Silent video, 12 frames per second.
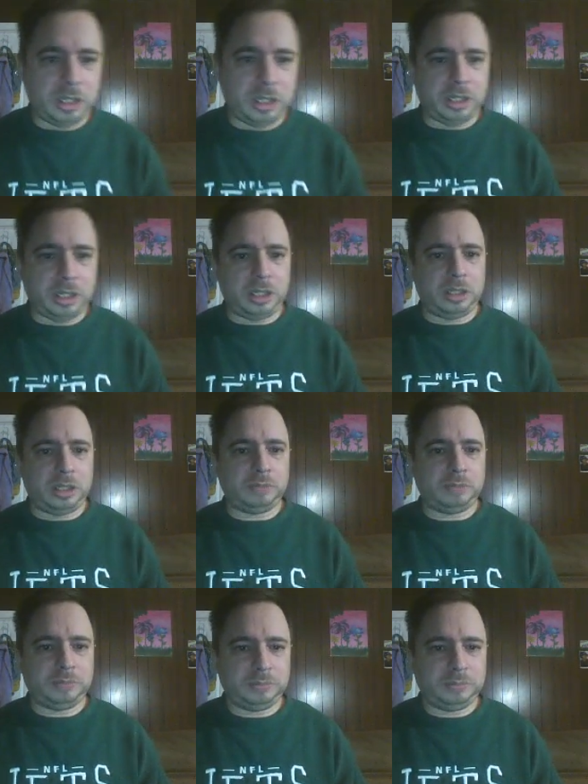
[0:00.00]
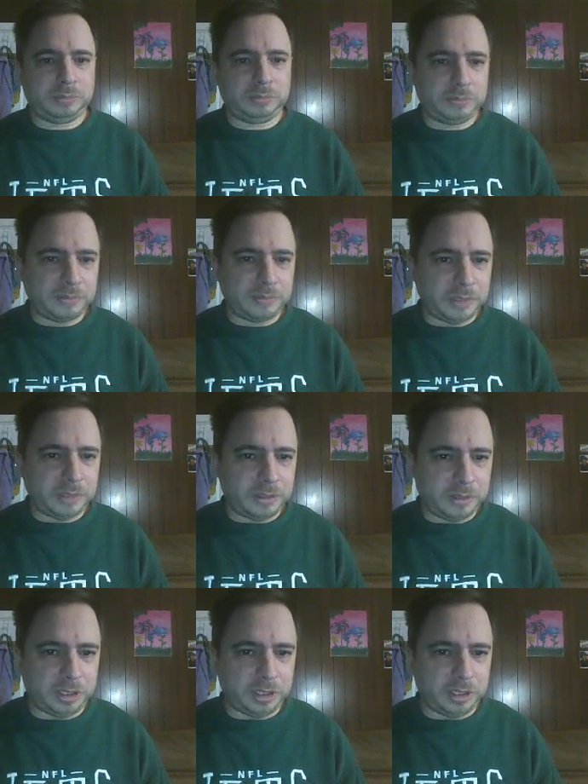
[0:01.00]
uh,
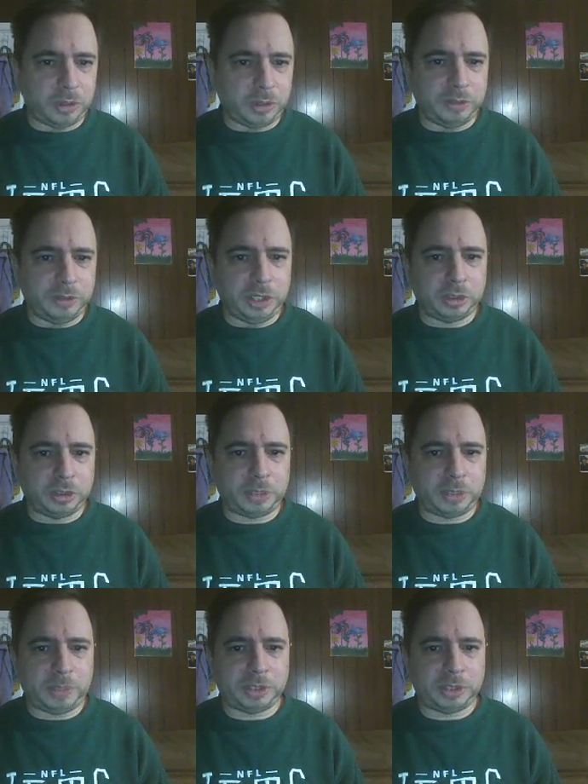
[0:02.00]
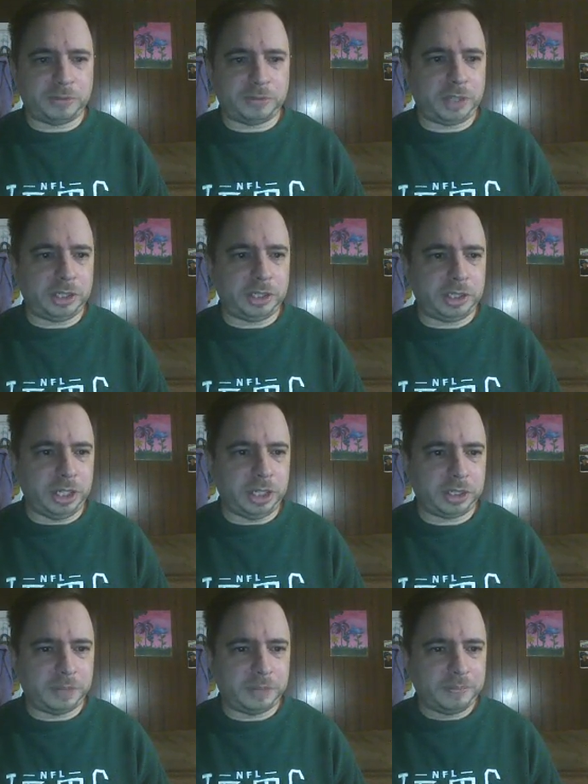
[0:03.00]
then RVD goes up top, hits a flying
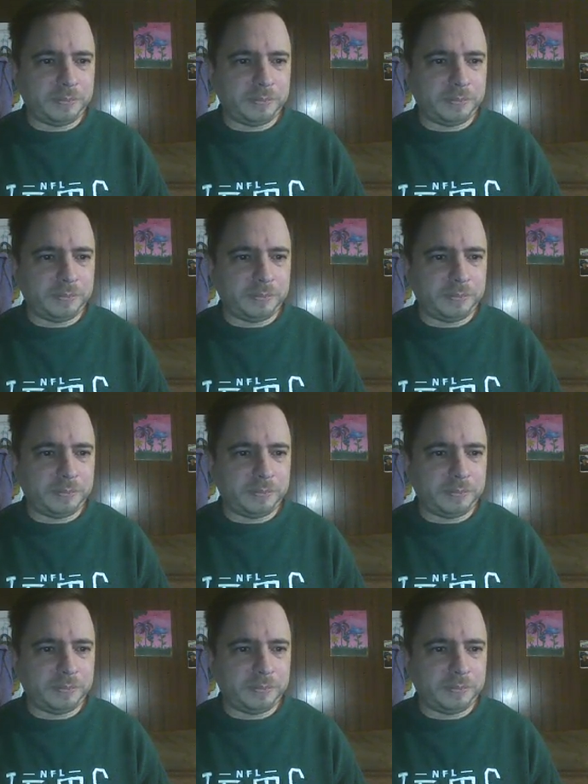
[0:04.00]
kick,